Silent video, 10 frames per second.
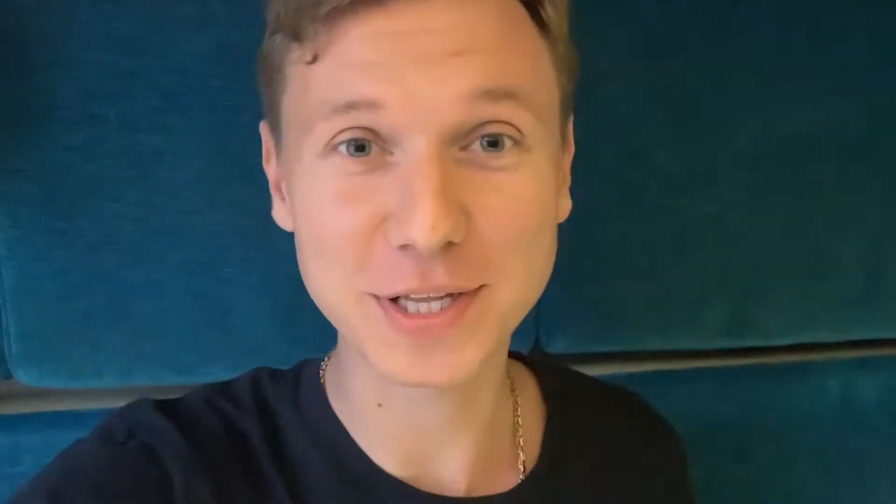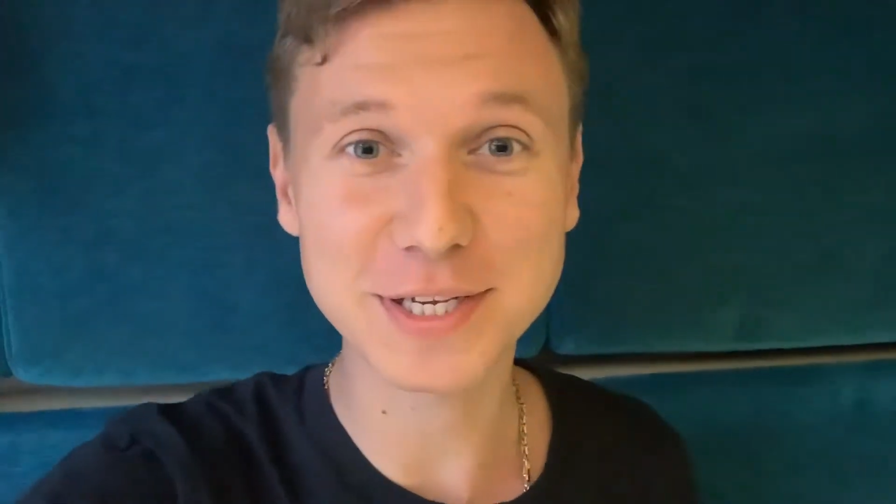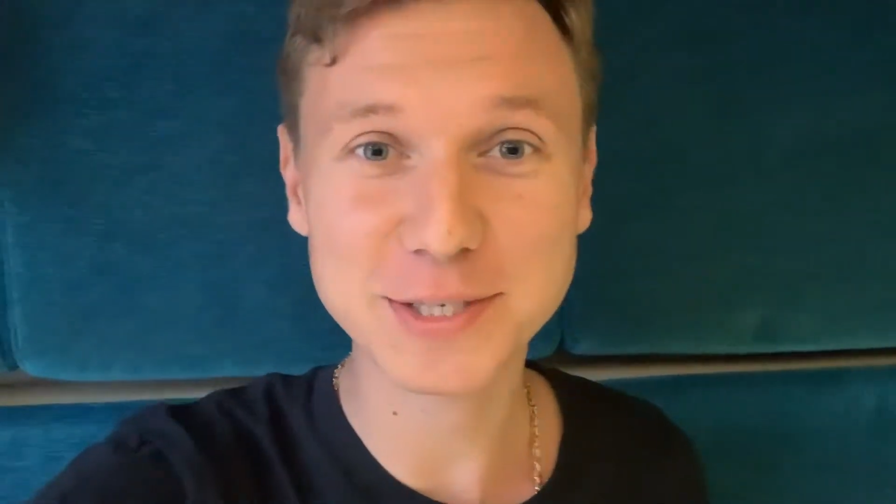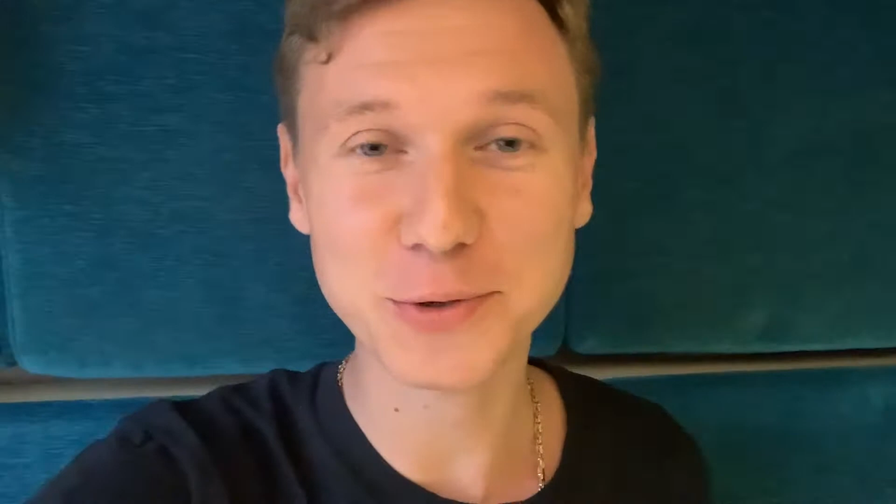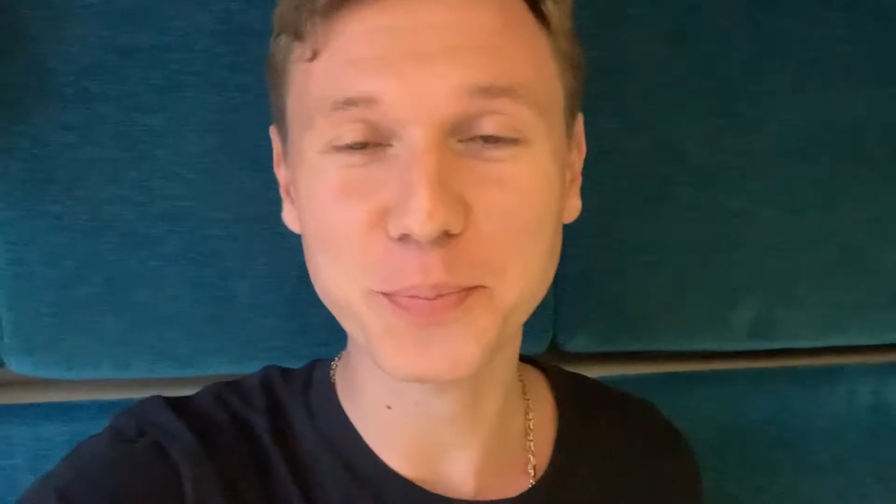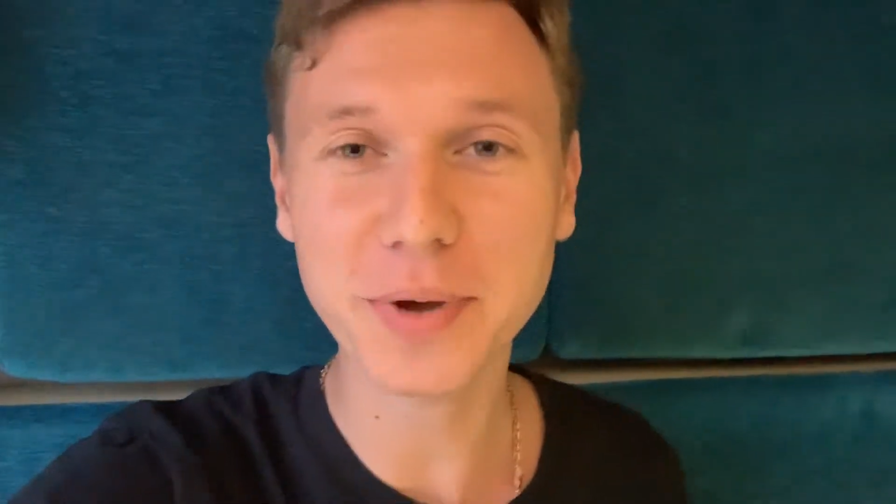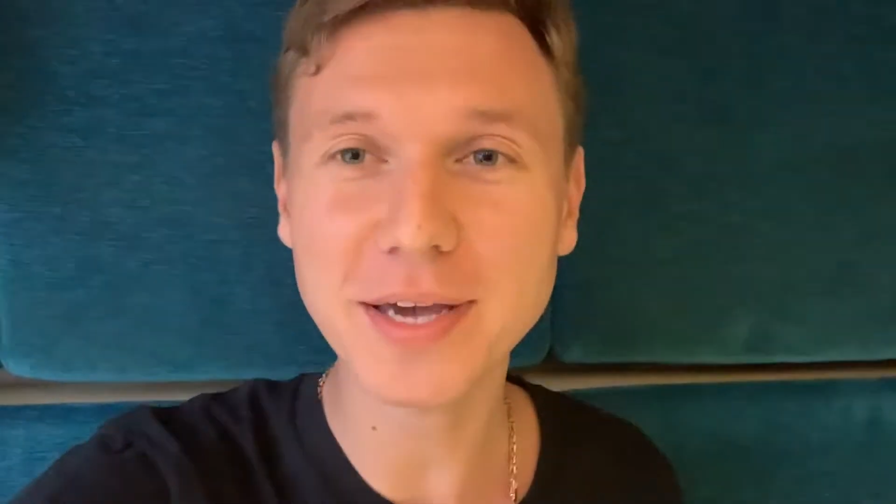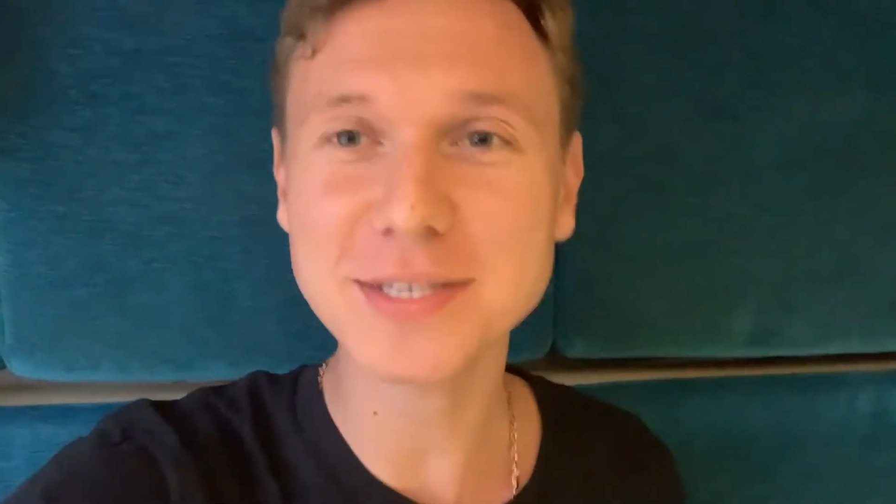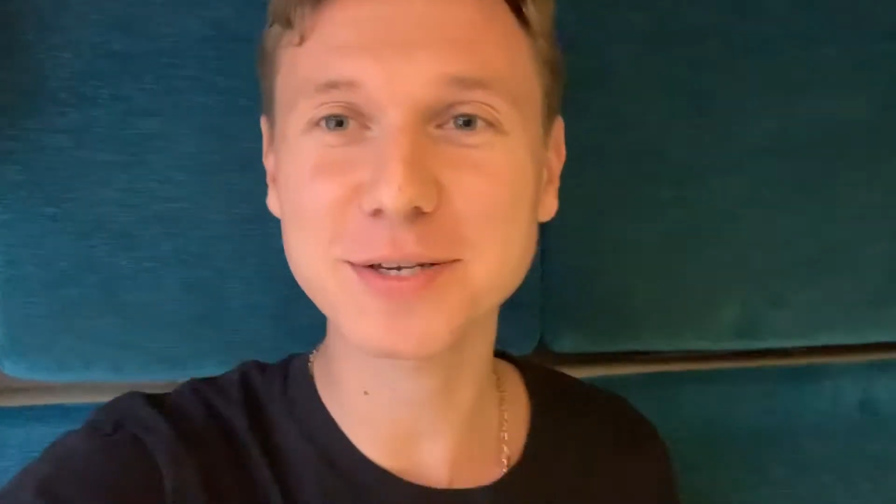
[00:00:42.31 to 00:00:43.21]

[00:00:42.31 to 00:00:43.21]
in this coupe,